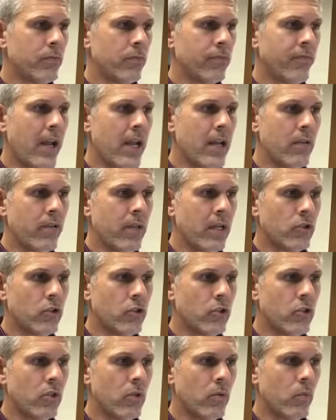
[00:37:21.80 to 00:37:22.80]
Final thing is
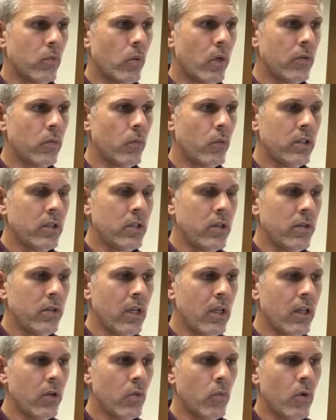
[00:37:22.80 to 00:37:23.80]
just, what do you
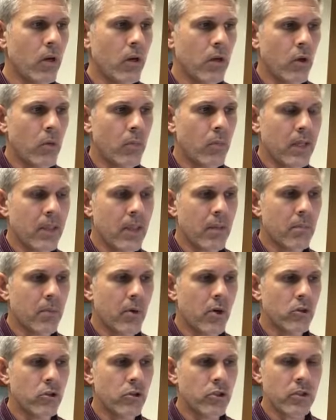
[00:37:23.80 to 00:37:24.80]
think you want to know about them
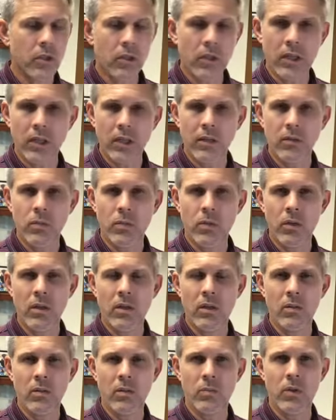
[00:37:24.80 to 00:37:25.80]
personally? What do
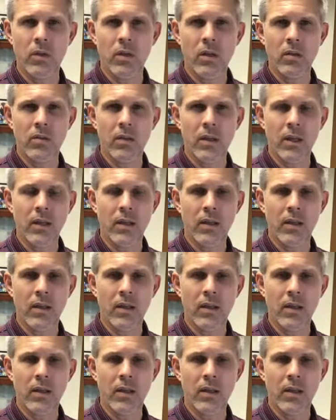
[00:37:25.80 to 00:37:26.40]
you think?